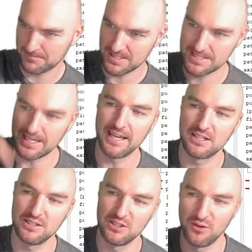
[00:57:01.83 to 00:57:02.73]

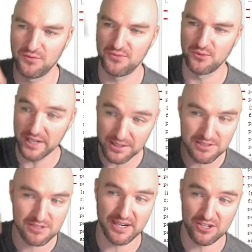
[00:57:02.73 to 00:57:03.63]
cycle of
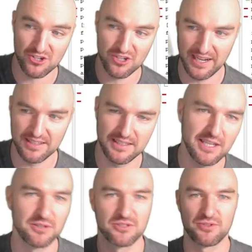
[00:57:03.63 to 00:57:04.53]
reconstruction and
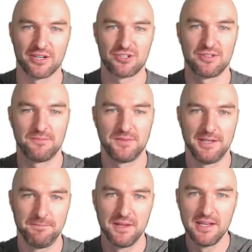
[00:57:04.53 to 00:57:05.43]
deconstruction.
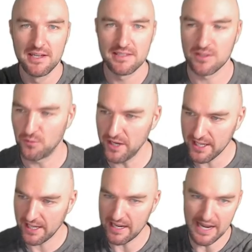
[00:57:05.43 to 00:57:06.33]
So we
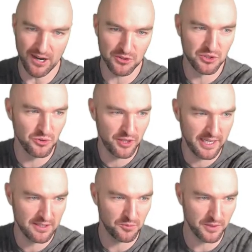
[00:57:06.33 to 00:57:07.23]
can now do
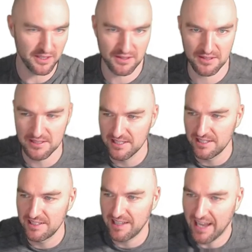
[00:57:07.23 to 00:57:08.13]
that with
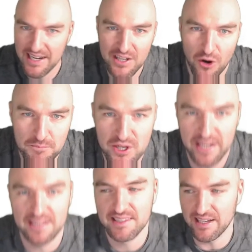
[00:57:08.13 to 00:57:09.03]
any
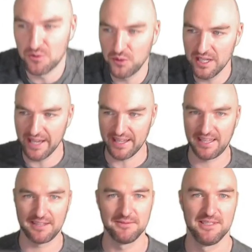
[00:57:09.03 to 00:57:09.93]
object that we like.
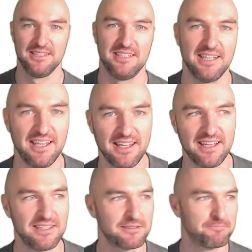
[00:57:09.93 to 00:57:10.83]

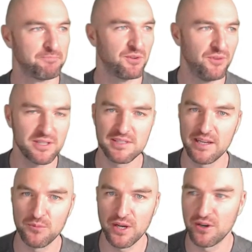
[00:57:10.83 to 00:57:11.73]
And the first
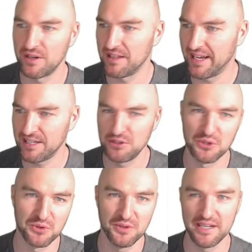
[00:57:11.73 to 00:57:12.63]
thing we're going to like to
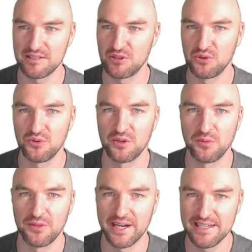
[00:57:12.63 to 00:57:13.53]
do is to do that
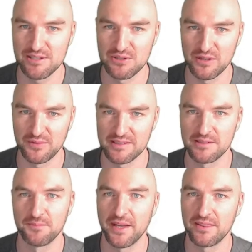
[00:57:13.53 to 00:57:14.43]
with an
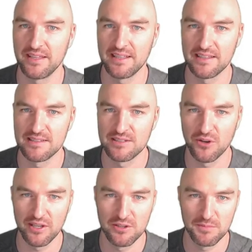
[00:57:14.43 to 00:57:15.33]
isosurface. I think this is
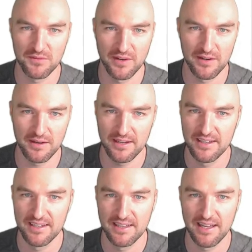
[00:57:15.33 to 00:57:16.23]
going to be very
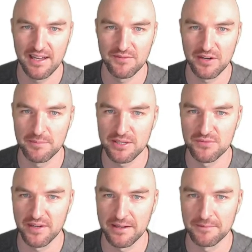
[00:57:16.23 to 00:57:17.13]
much
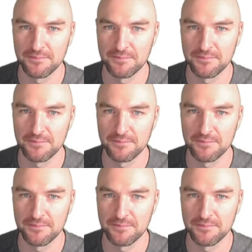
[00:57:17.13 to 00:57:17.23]
fun.